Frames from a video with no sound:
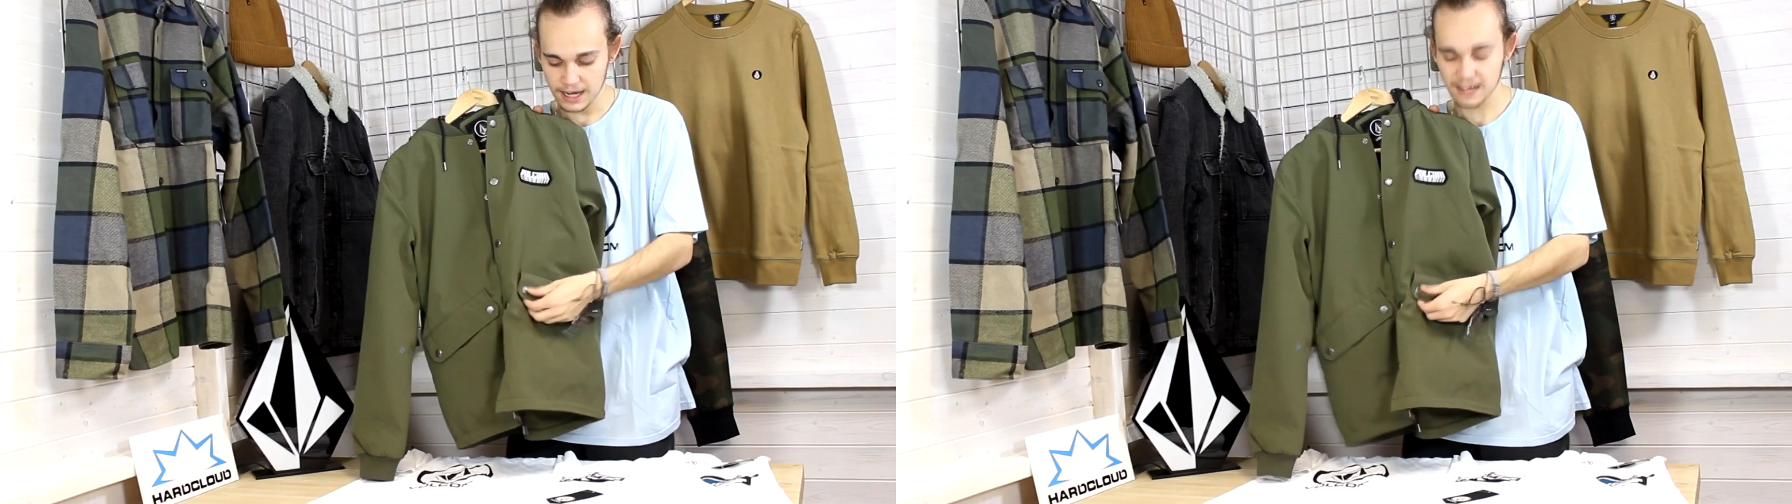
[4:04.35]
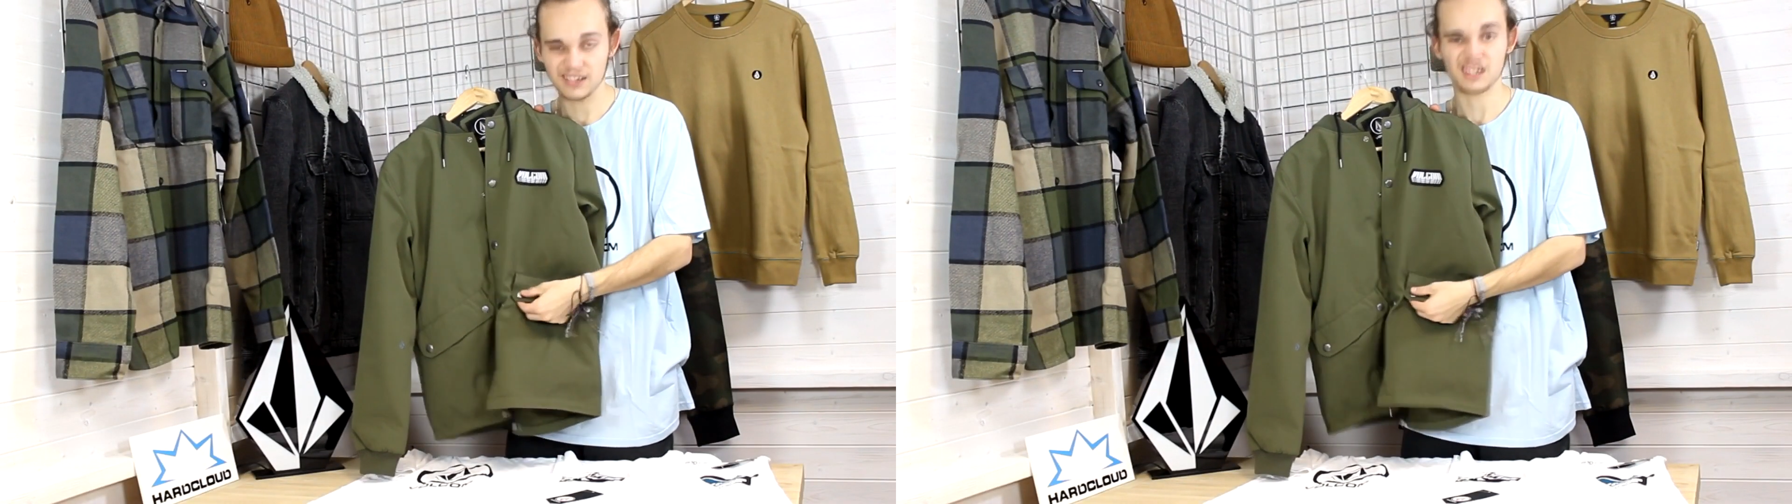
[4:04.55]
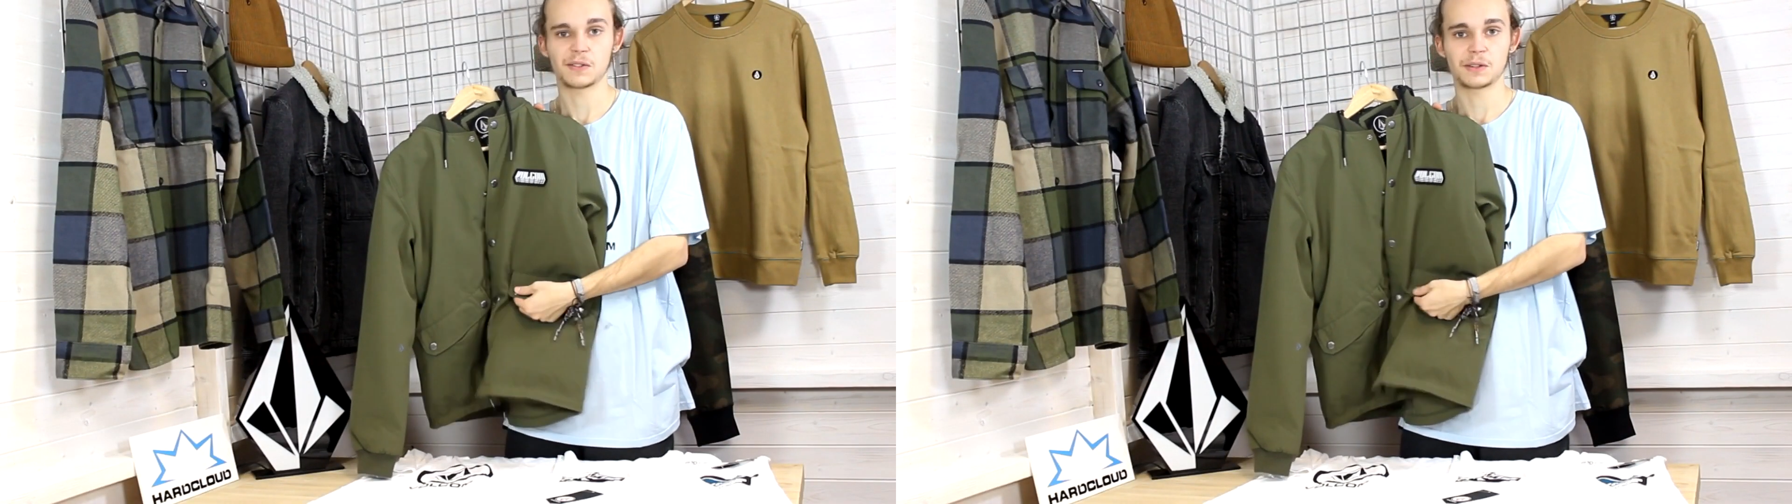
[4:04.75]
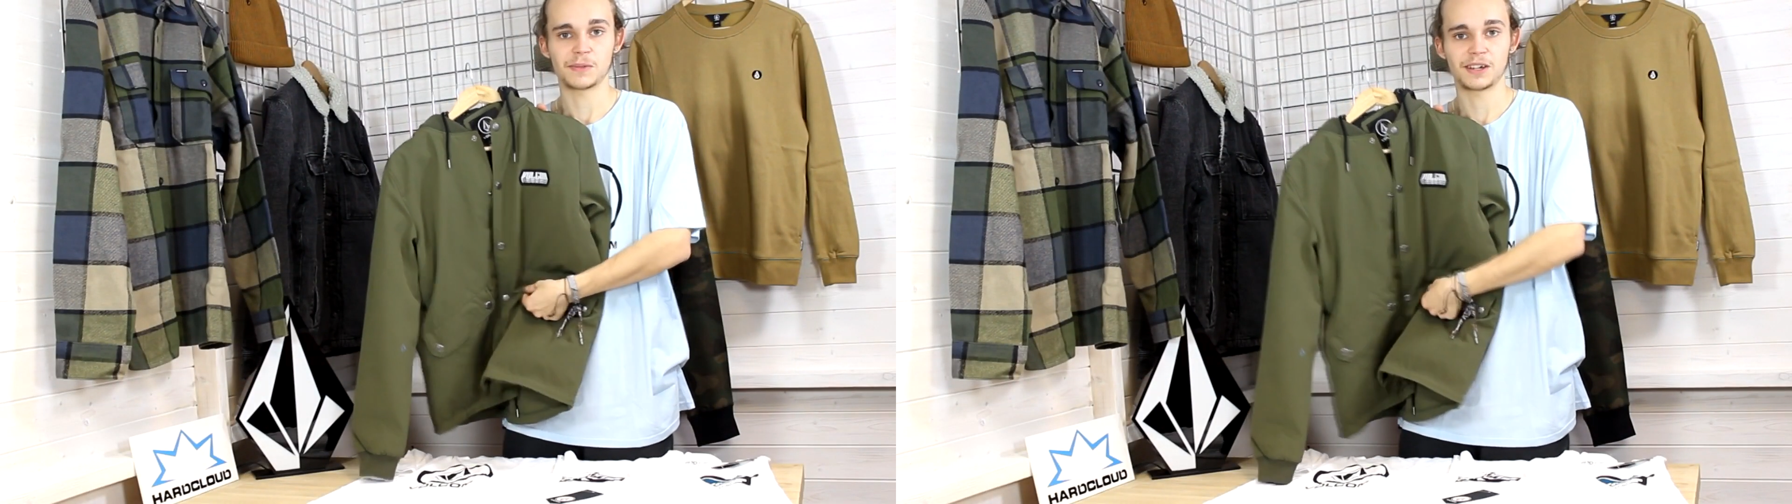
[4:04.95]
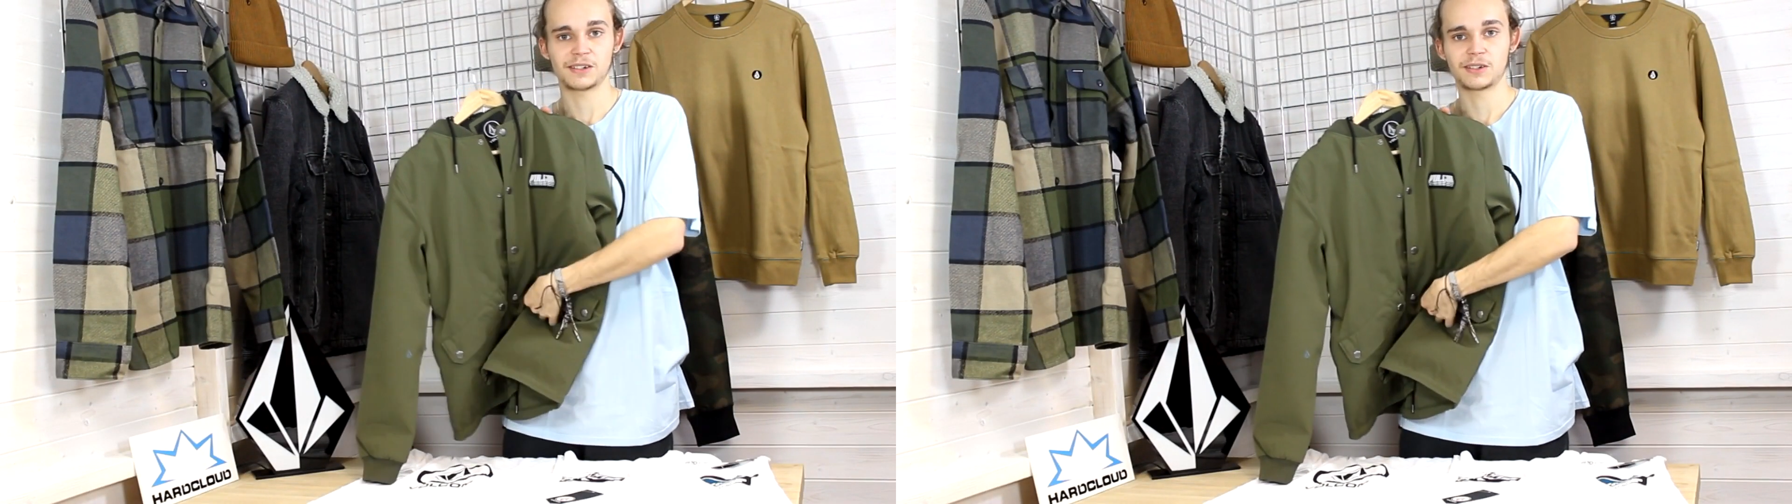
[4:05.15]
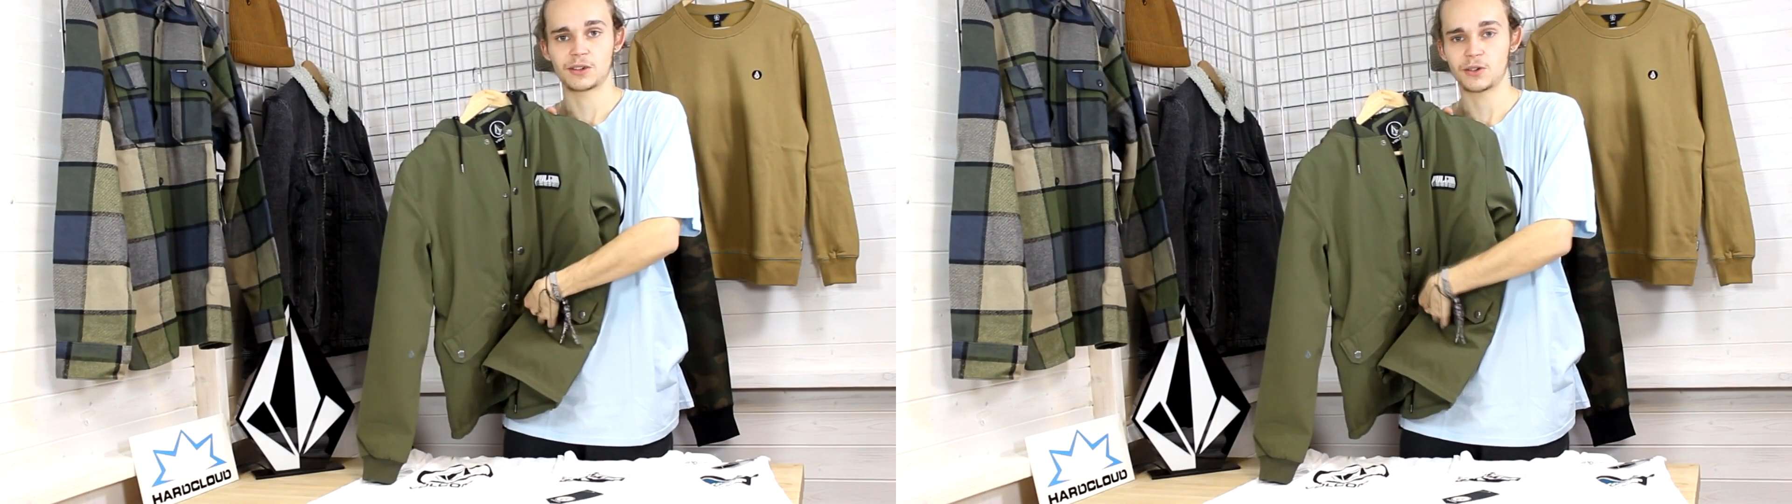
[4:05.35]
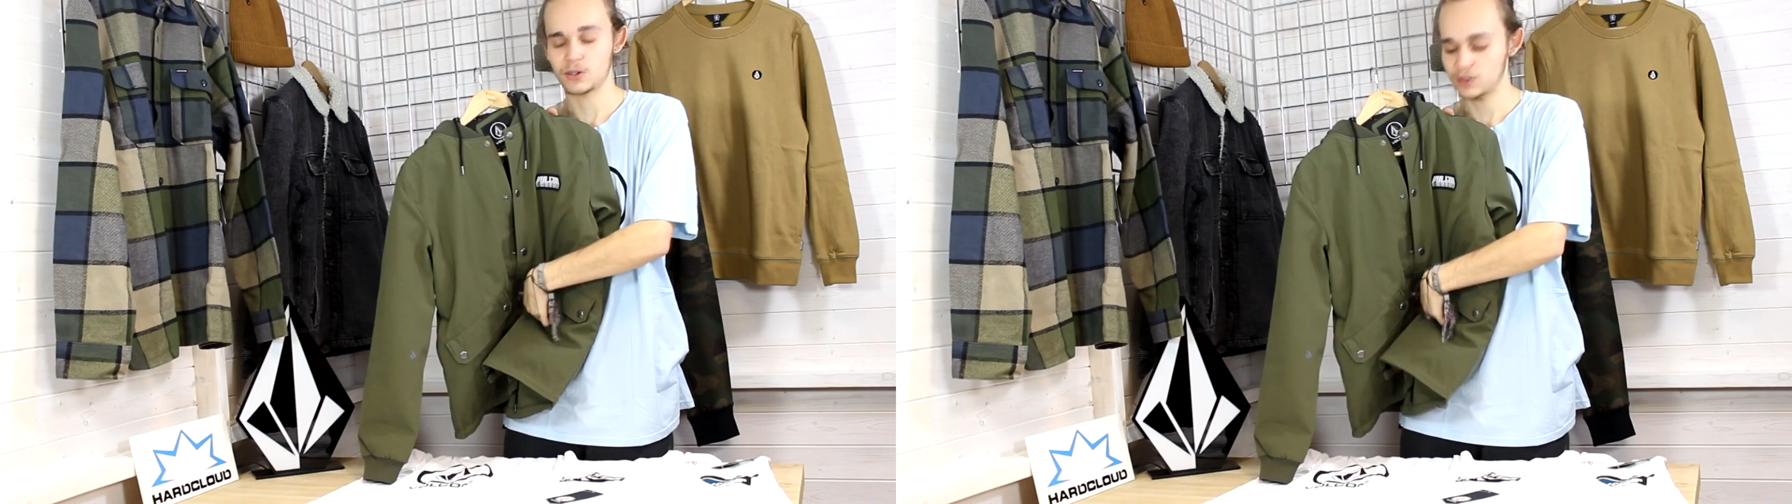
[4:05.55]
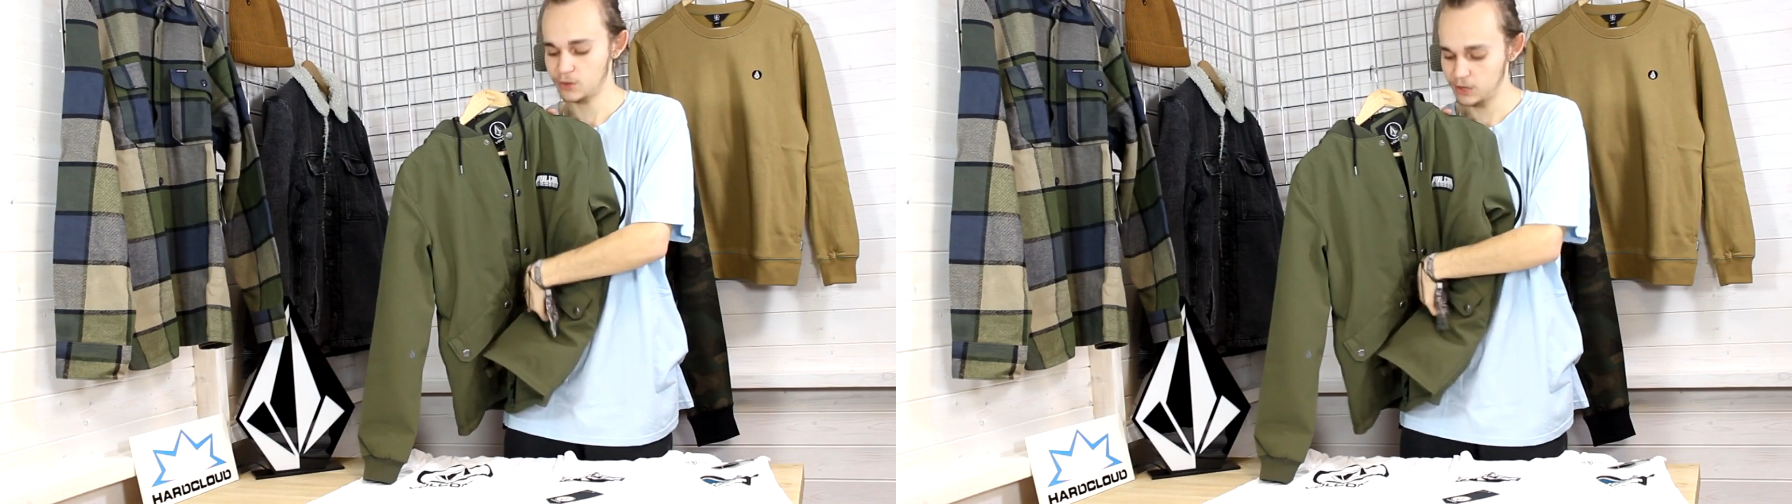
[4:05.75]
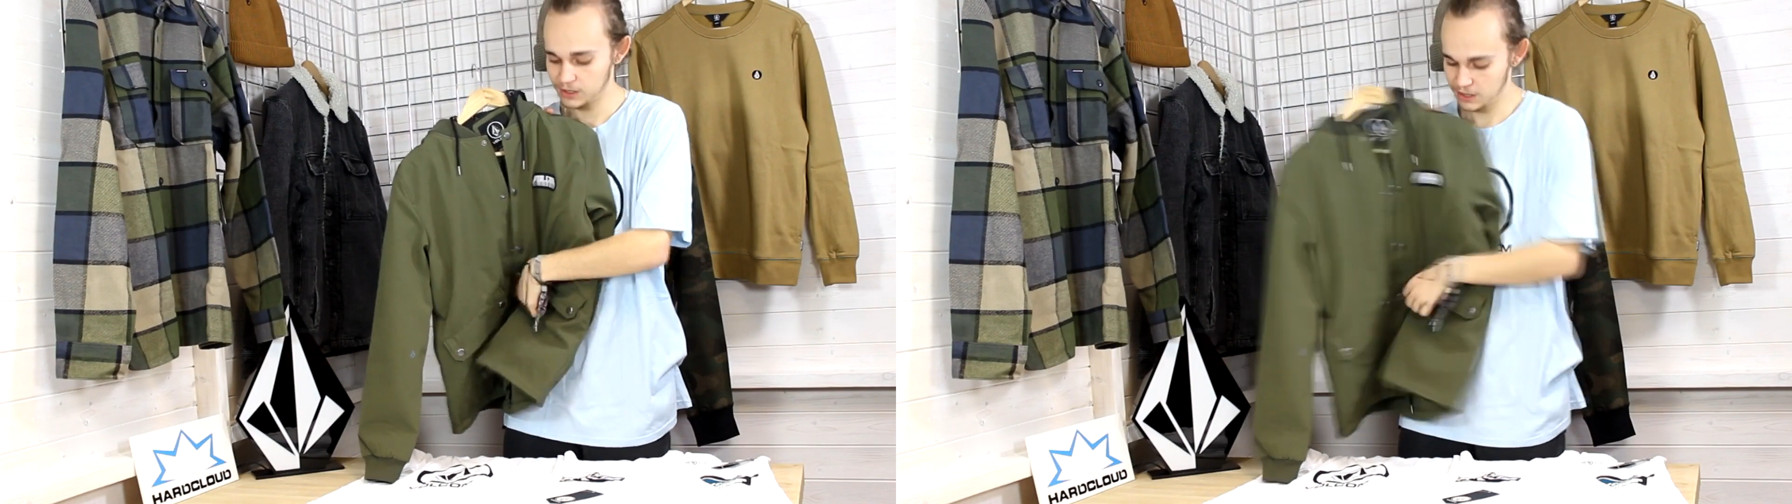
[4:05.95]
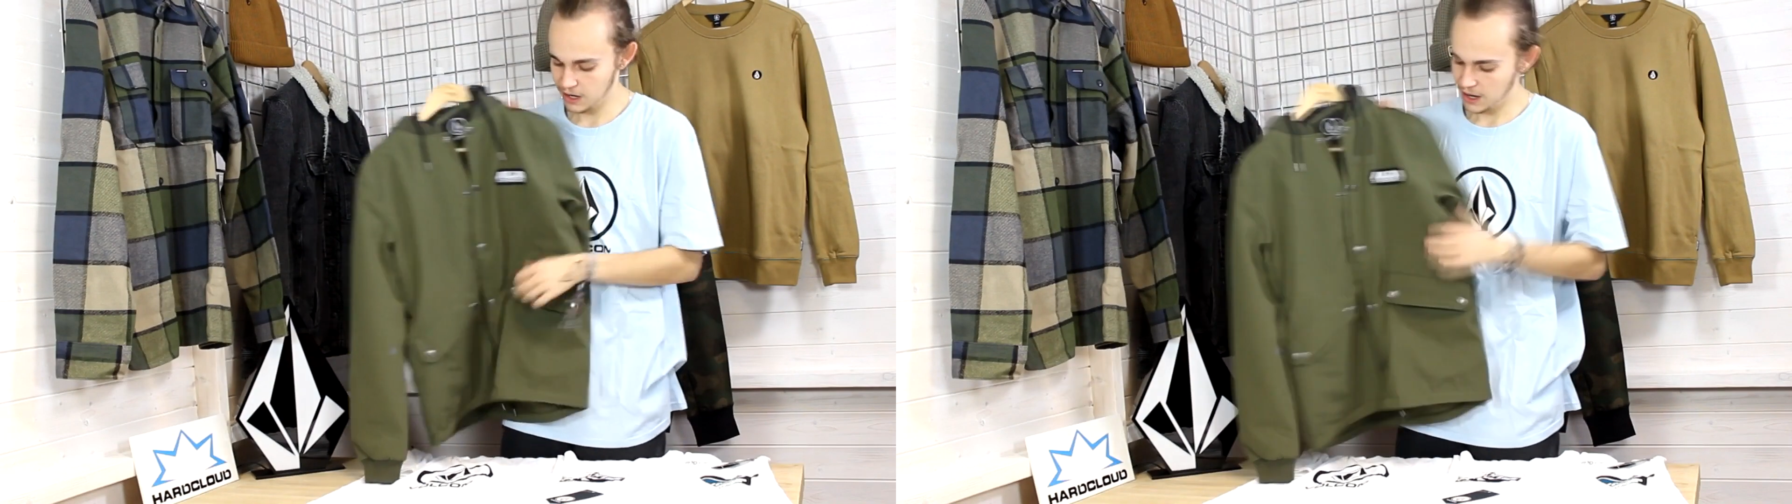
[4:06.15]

again just for some nice secure storage,